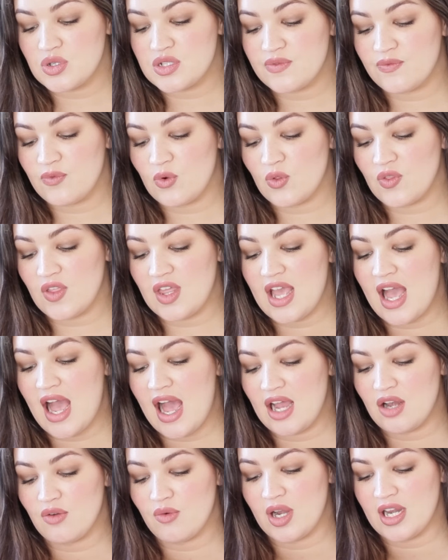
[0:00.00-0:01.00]
was for the
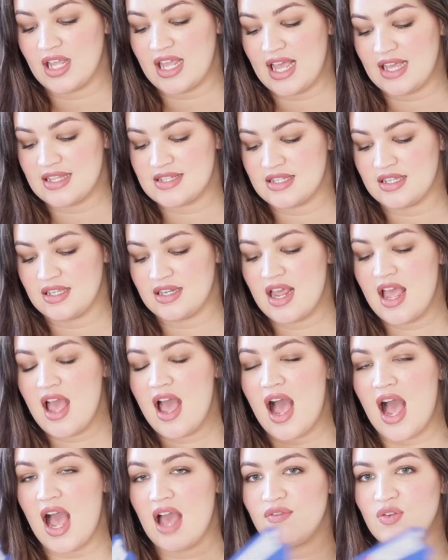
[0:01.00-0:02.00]
hyaluronic acid.
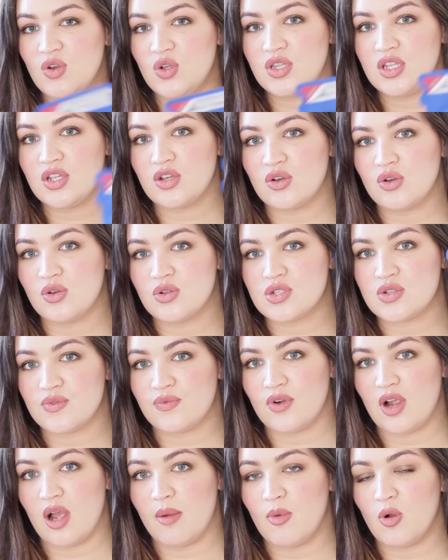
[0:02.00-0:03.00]
I've heard the girls
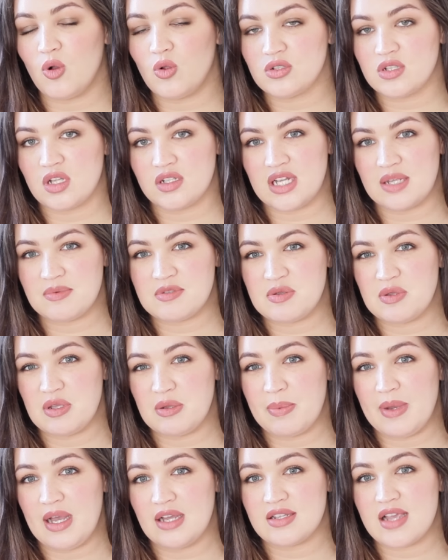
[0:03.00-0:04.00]
from all the labs
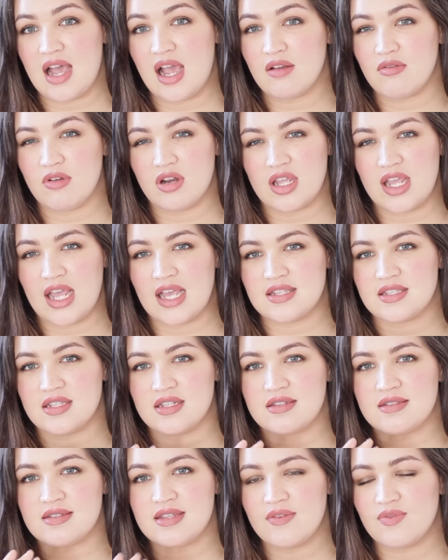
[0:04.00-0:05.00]
speak about hyaluronic
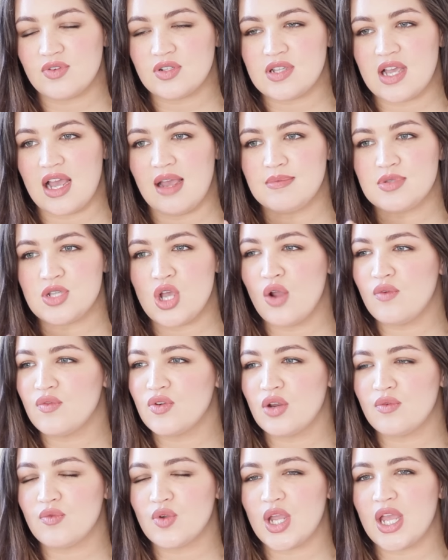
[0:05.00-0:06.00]
acid several times over
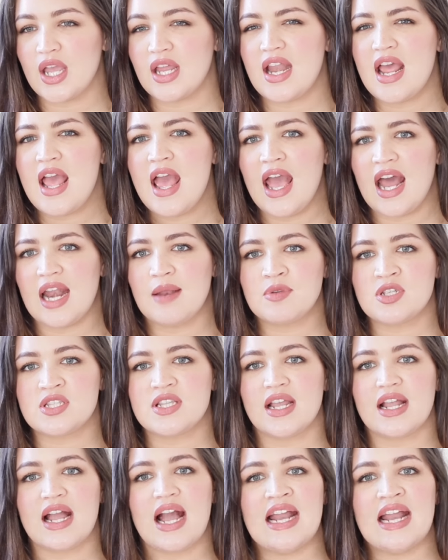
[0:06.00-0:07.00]
and over again, and I'm just
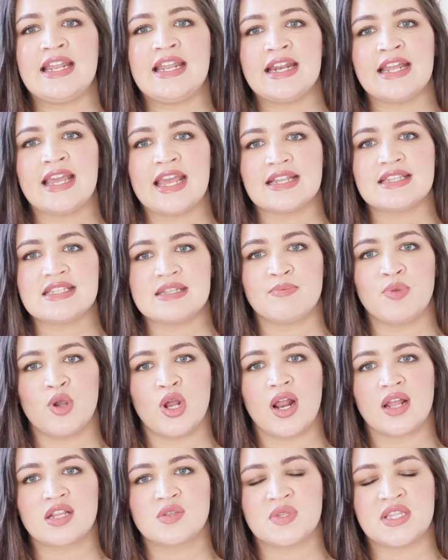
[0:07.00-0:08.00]
like, need to get some
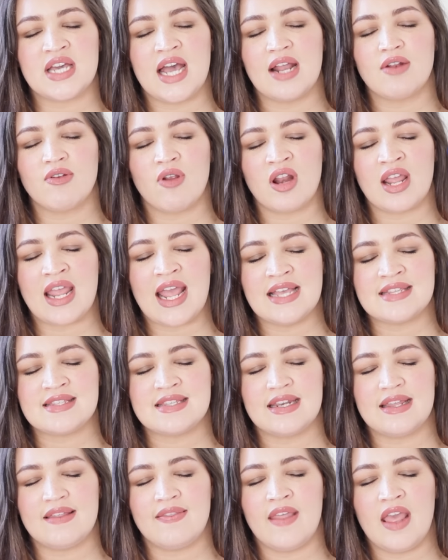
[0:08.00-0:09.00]
products with hyaluronic
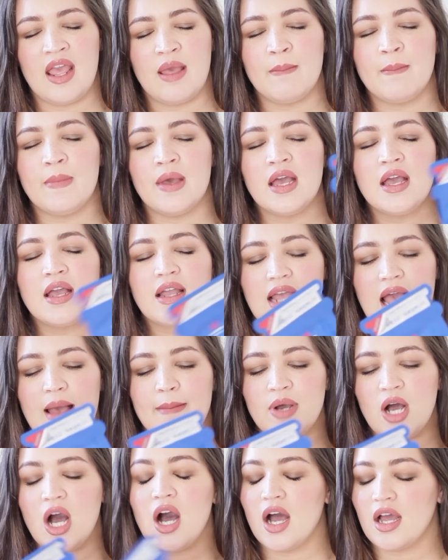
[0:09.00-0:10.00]
acid in them,
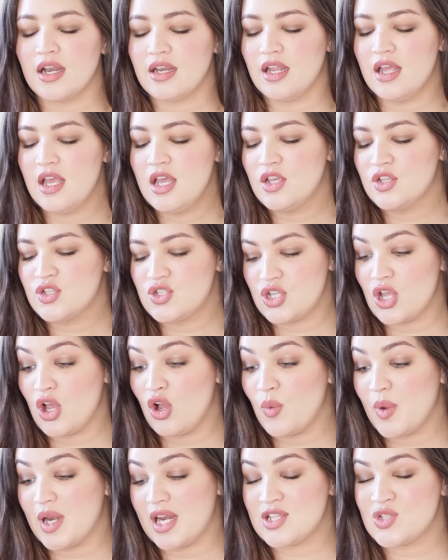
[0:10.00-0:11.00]
come on.
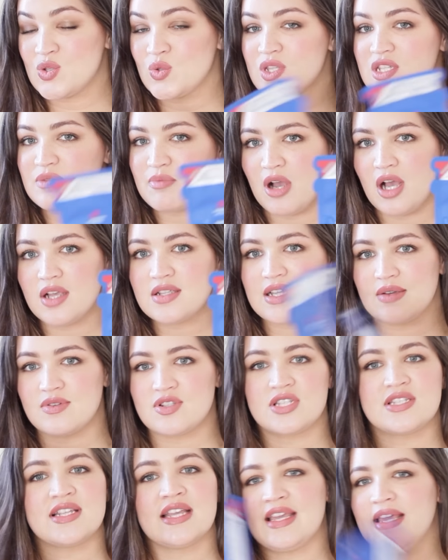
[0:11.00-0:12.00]
So when I saw this mask, I
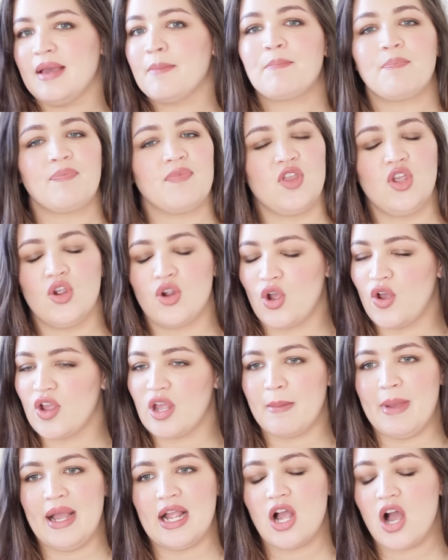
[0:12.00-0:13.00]
was just like, yep, you're going
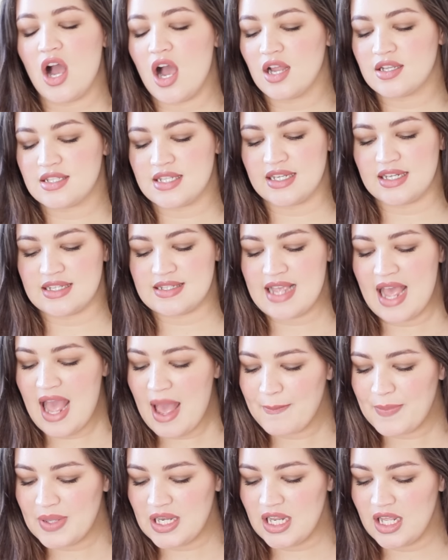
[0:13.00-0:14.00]
in my cart, it is
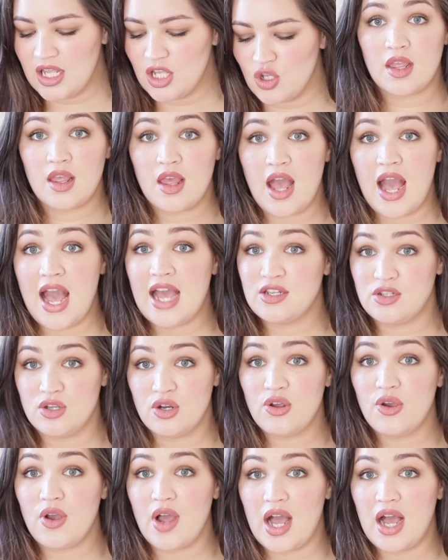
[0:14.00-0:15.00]
happening. I
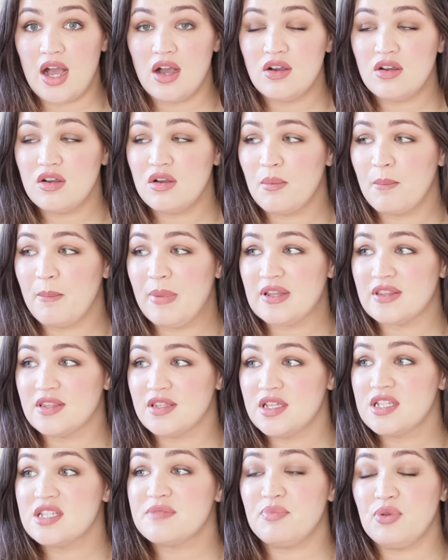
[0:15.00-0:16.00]
don't know how, but
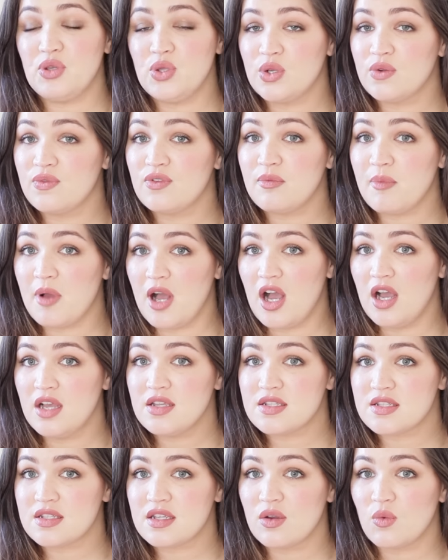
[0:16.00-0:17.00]
this beautiful
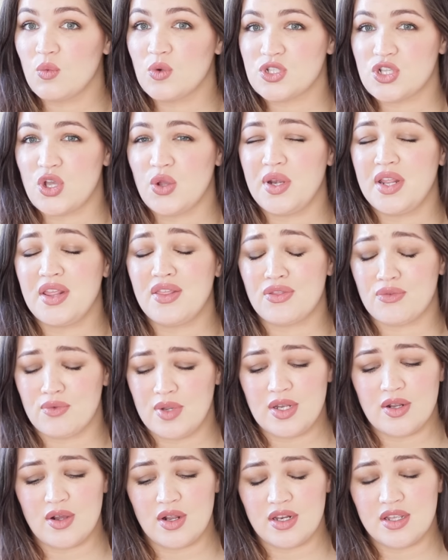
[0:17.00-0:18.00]
mask was only
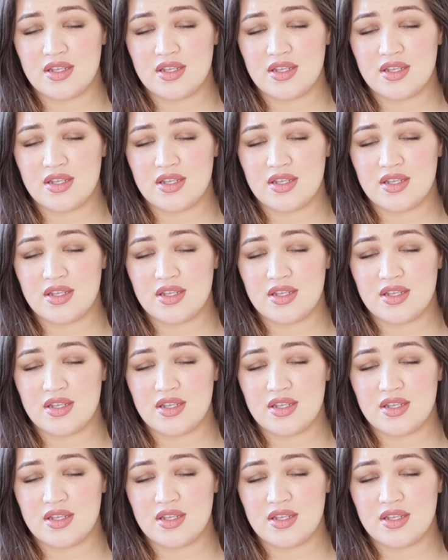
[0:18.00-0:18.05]
$3. $3,